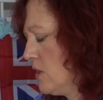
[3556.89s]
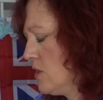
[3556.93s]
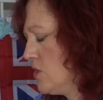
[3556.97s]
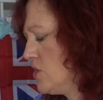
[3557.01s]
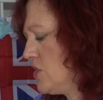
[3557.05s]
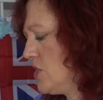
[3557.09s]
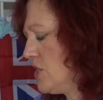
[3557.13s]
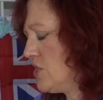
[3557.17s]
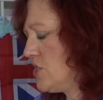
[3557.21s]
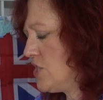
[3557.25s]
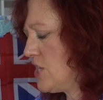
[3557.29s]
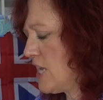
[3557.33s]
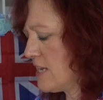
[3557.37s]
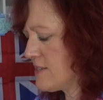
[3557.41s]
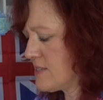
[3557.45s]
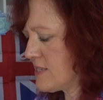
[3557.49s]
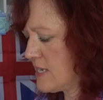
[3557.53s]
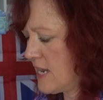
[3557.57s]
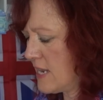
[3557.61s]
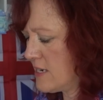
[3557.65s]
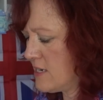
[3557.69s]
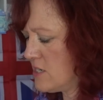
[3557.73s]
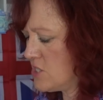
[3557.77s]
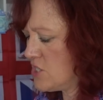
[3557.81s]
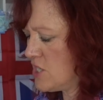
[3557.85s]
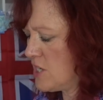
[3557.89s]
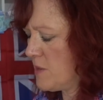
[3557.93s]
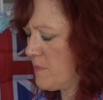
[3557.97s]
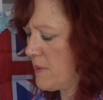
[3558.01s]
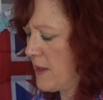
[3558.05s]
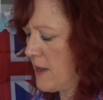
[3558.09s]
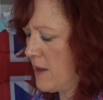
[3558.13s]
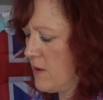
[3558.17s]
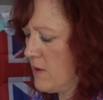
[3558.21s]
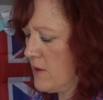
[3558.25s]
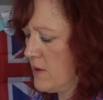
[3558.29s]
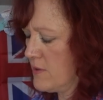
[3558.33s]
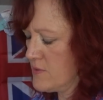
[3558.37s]
She has an energy
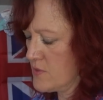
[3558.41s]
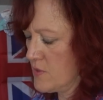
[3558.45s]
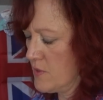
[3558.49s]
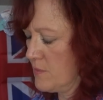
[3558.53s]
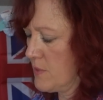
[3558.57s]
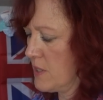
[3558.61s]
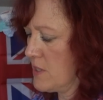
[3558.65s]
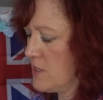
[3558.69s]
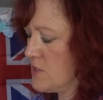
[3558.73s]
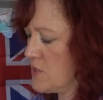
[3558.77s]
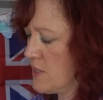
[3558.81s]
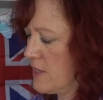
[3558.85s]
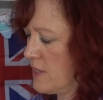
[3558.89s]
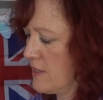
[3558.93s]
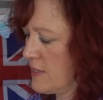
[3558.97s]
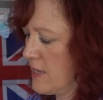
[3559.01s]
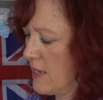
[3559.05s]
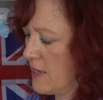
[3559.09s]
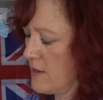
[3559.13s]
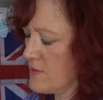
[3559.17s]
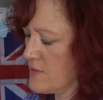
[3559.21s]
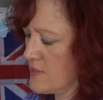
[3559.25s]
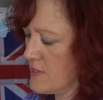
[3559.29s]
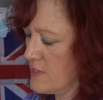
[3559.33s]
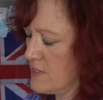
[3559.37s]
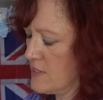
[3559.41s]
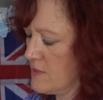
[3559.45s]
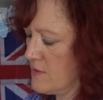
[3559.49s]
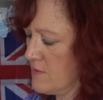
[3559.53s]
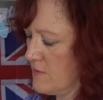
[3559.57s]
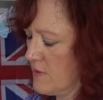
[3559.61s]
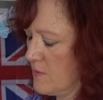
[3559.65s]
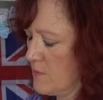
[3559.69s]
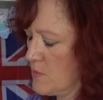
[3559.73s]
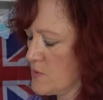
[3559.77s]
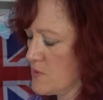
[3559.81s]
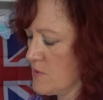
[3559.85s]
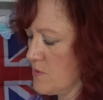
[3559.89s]
about her, so I'm going to do that again because they didn't,
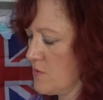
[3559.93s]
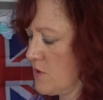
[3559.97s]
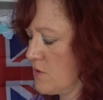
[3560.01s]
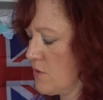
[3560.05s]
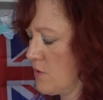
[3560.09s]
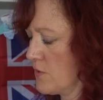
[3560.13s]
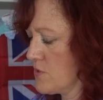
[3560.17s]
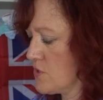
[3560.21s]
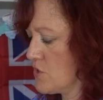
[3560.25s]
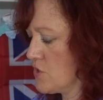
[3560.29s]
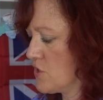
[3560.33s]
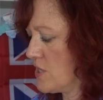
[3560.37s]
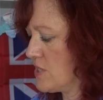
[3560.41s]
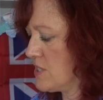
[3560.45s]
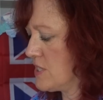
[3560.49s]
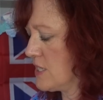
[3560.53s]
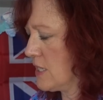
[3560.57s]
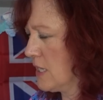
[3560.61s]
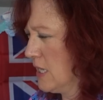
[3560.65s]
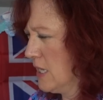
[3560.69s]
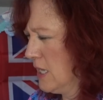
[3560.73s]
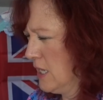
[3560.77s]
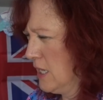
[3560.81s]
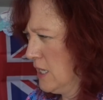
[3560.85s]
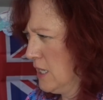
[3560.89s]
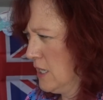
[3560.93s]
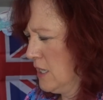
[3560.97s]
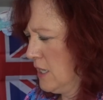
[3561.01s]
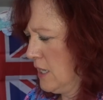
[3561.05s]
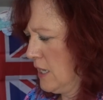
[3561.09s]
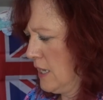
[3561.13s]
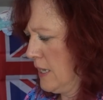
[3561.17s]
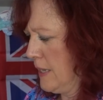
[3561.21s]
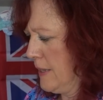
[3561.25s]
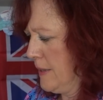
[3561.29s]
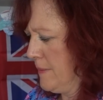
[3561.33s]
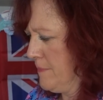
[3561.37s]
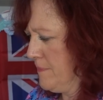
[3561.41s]
I wasn't concentrating.
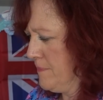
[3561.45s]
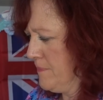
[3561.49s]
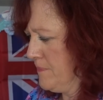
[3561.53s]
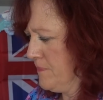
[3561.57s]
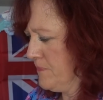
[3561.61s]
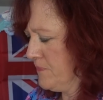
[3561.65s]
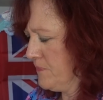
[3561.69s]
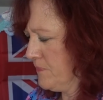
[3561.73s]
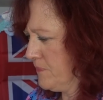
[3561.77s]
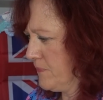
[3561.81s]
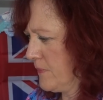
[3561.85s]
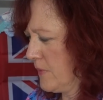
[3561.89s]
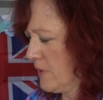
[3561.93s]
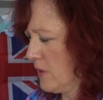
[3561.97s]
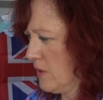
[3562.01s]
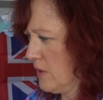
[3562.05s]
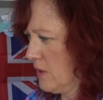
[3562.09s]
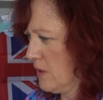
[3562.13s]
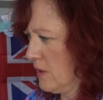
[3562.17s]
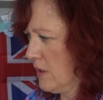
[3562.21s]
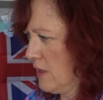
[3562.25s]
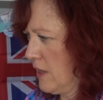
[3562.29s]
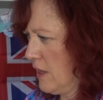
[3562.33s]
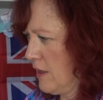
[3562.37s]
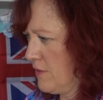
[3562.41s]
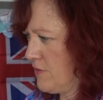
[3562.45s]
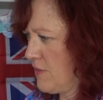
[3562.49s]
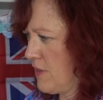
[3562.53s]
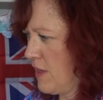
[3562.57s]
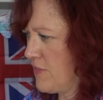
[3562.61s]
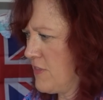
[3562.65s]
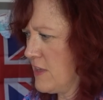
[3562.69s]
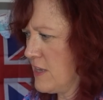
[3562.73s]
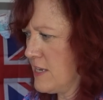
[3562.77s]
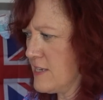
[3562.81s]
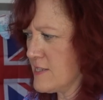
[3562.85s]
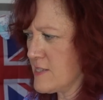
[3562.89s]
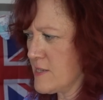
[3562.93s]
I
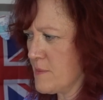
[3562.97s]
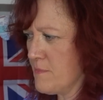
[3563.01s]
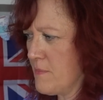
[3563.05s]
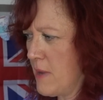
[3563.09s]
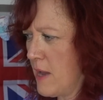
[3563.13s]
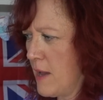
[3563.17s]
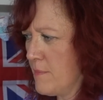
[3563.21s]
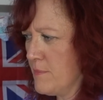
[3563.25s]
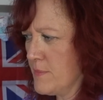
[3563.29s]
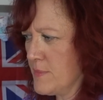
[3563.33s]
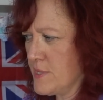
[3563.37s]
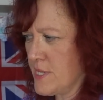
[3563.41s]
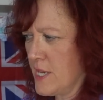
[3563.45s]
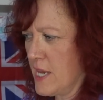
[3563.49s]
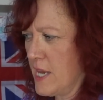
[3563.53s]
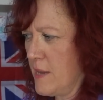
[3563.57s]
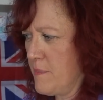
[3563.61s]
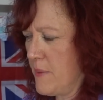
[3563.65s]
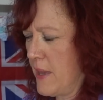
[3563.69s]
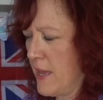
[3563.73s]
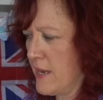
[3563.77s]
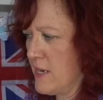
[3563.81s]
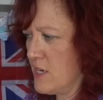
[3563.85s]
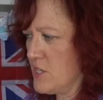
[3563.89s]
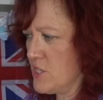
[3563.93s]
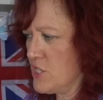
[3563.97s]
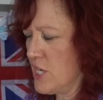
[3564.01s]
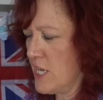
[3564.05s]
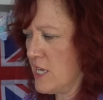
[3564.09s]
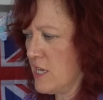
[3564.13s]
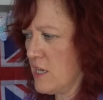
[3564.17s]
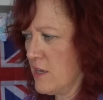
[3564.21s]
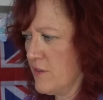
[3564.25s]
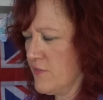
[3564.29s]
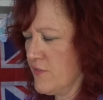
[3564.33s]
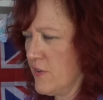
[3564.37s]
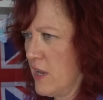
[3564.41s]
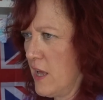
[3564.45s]
think it's a mum type
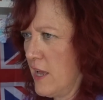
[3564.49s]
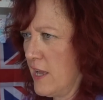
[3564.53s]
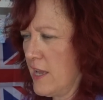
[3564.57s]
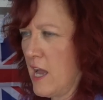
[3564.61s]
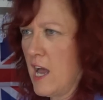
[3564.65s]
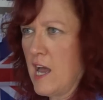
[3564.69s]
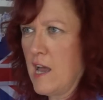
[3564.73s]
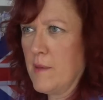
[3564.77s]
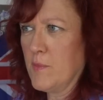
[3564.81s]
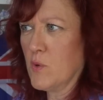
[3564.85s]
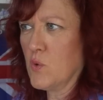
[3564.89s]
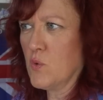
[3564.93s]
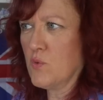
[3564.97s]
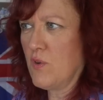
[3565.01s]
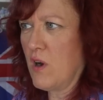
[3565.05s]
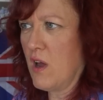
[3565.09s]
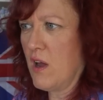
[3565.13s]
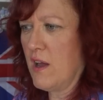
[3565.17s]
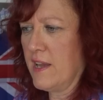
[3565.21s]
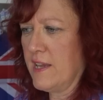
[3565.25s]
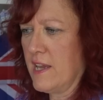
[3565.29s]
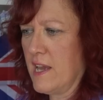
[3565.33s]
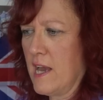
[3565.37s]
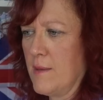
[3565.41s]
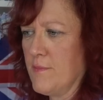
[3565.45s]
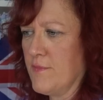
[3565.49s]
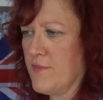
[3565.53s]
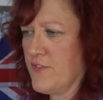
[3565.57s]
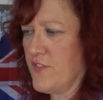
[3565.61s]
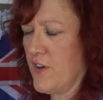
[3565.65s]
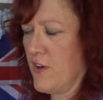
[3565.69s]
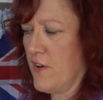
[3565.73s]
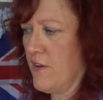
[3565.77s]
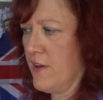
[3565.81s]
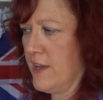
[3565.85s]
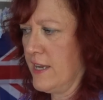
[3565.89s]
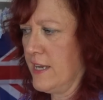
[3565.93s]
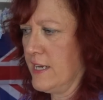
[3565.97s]
energy of like, I'm all right, I'm
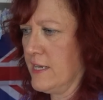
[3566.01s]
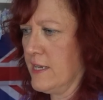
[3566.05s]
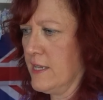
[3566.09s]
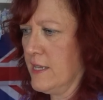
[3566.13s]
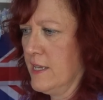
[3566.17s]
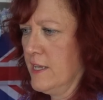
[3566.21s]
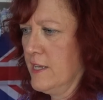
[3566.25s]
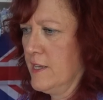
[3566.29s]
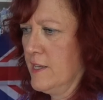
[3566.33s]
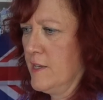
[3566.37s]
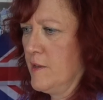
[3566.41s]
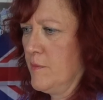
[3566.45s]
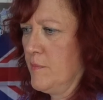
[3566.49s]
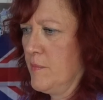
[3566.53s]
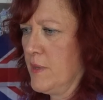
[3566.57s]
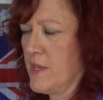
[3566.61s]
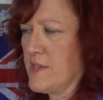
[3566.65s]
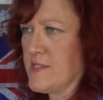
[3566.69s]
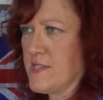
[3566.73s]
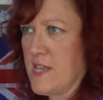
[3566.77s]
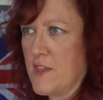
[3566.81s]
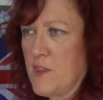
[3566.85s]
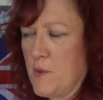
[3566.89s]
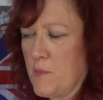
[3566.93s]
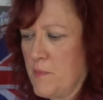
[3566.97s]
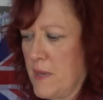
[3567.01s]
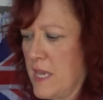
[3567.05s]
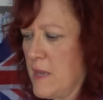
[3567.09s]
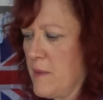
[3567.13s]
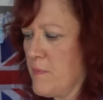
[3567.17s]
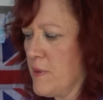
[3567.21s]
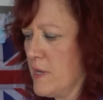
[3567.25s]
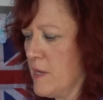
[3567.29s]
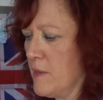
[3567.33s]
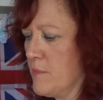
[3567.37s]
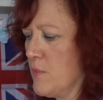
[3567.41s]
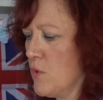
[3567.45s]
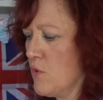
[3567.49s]
fine, because other
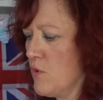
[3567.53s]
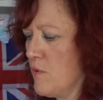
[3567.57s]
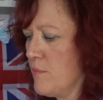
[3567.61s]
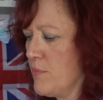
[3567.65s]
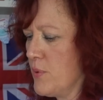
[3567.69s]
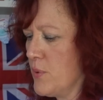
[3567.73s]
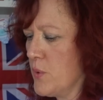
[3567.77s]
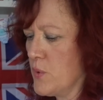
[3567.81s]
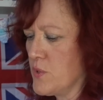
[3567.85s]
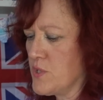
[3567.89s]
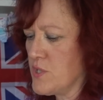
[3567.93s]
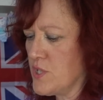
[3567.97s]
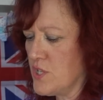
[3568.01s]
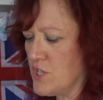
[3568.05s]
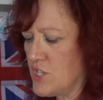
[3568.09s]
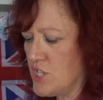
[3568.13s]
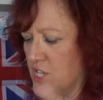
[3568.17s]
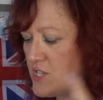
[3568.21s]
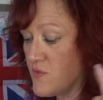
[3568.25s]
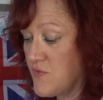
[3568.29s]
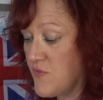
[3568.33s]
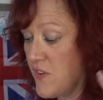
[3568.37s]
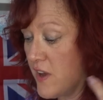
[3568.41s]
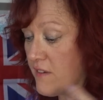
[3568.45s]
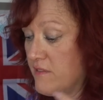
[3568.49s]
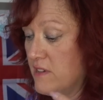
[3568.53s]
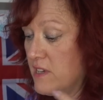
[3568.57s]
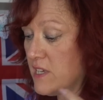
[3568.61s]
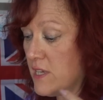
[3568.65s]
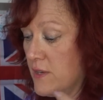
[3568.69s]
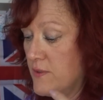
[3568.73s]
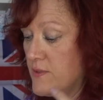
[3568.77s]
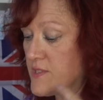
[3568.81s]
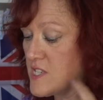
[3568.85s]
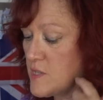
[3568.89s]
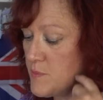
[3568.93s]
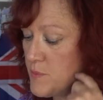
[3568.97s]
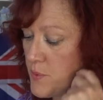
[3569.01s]
people are more important. She's very
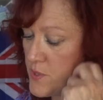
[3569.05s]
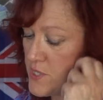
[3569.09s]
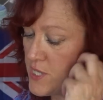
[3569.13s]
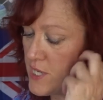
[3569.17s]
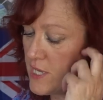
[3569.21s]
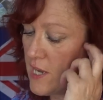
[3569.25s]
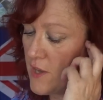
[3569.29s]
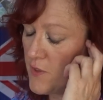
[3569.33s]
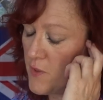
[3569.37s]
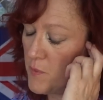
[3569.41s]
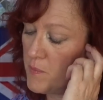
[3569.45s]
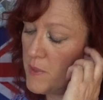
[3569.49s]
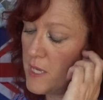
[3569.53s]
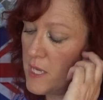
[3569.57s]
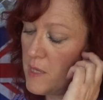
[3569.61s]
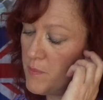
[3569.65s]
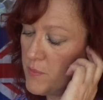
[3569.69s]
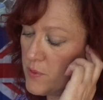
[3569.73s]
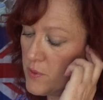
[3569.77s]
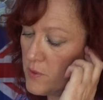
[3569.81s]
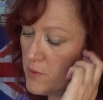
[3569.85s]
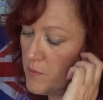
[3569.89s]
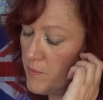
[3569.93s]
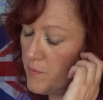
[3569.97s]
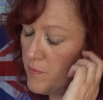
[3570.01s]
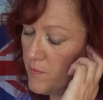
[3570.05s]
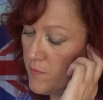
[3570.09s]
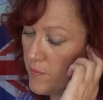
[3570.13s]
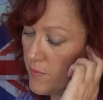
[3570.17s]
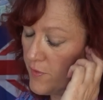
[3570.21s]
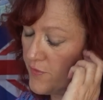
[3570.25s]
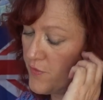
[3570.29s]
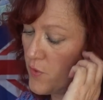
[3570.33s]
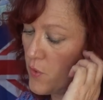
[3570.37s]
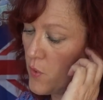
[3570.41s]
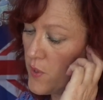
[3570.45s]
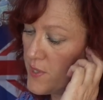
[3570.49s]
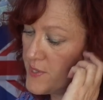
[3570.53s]
used to putting other people
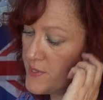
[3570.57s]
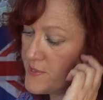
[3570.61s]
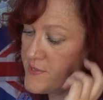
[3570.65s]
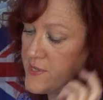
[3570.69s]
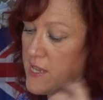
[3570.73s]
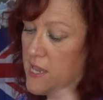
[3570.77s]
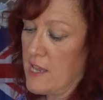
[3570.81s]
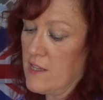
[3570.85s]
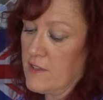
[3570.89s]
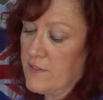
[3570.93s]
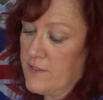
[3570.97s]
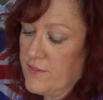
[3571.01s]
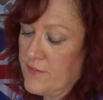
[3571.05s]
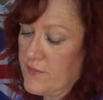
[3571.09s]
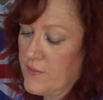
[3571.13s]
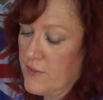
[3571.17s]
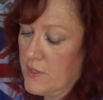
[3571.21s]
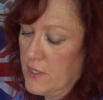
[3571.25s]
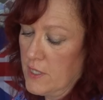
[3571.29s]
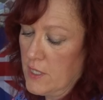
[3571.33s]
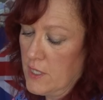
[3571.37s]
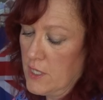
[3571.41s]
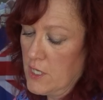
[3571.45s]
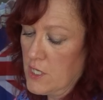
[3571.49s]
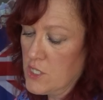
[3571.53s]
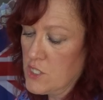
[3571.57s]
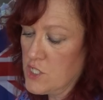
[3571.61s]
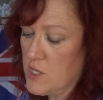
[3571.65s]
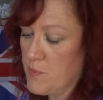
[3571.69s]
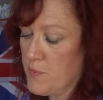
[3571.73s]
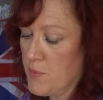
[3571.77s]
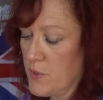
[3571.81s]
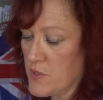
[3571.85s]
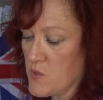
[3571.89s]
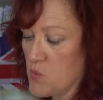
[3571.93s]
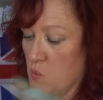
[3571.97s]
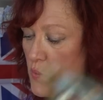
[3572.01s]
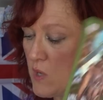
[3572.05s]
before herself. She
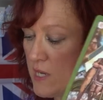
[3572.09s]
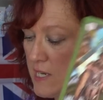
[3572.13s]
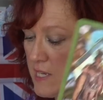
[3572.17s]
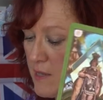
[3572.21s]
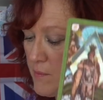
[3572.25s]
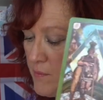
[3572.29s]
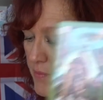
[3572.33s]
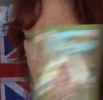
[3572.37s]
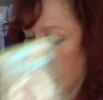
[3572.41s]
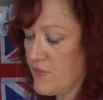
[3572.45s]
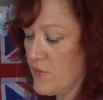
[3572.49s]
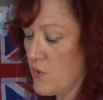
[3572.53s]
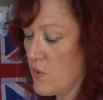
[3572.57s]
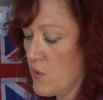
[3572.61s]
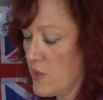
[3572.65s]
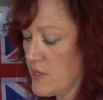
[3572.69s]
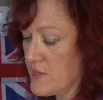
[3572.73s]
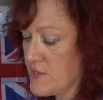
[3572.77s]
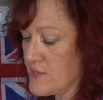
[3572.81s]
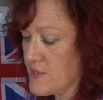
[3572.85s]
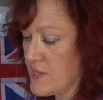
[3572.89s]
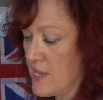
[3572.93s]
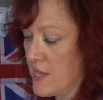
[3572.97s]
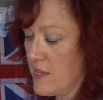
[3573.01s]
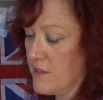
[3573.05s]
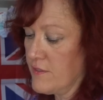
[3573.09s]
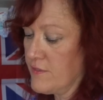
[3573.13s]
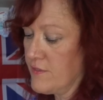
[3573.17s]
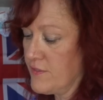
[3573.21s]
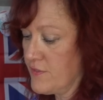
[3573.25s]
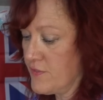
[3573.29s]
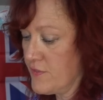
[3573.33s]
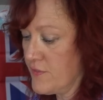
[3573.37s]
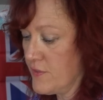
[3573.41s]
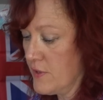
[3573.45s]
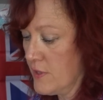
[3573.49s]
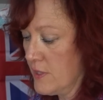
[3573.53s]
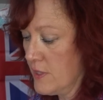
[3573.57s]
puts William before
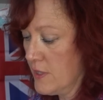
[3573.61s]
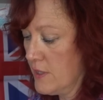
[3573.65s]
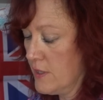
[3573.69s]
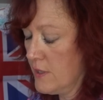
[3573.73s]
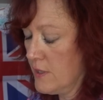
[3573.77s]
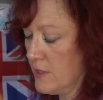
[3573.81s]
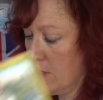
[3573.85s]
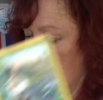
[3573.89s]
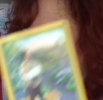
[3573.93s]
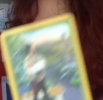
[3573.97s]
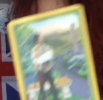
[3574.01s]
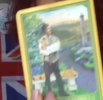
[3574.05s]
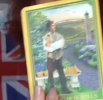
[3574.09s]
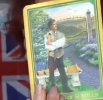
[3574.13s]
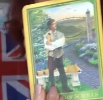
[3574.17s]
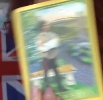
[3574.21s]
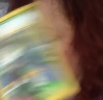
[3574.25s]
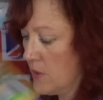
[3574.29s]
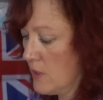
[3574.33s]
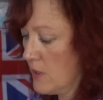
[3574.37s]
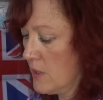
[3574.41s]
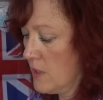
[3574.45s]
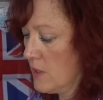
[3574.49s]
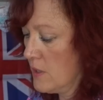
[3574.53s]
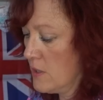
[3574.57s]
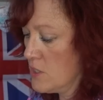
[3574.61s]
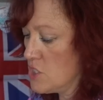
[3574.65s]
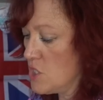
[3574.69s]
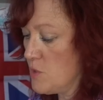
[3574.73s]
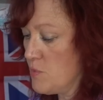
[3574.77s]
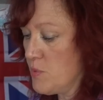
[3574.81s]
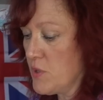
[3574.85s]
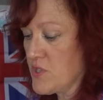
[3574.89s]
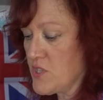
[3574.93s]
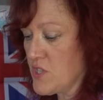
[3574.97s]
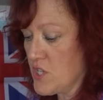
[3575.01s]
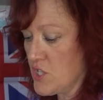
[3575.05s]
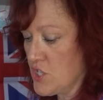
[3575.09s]
herself, you know, she
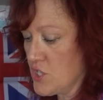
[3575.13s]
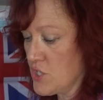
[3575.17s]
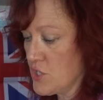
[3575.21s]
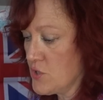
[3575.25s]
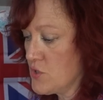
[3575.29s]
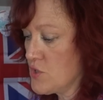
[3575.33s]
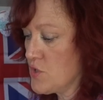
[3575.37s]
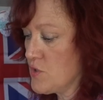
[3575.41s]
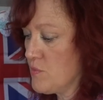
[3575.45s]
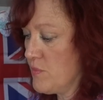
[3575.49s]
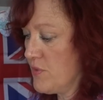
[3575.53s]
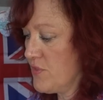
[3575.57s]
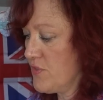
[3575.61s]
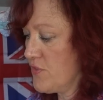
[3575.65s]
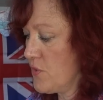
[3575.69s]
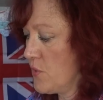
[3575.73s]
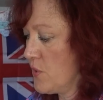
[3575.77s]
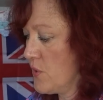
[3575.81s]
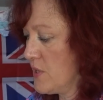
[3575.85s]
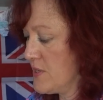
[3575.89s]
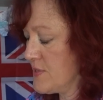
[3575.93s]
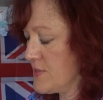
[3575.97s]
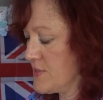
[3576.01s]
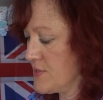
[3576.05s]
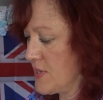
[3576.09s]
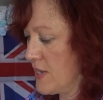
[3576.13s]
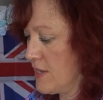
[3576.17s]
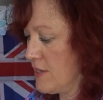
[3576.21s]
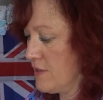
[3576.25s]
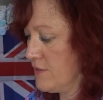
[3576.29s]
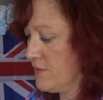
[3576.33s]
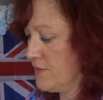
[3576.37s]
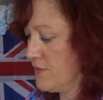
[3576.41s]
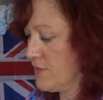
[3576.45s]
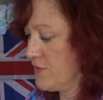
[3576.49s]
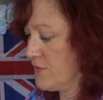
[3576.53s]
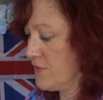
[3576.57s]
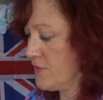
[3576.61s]
puts her children before
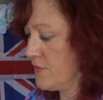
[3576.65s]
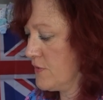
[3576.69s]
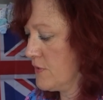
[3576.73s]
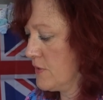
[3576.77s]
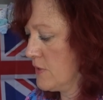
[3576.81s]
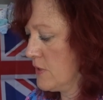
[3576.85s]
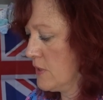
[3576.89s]
herself.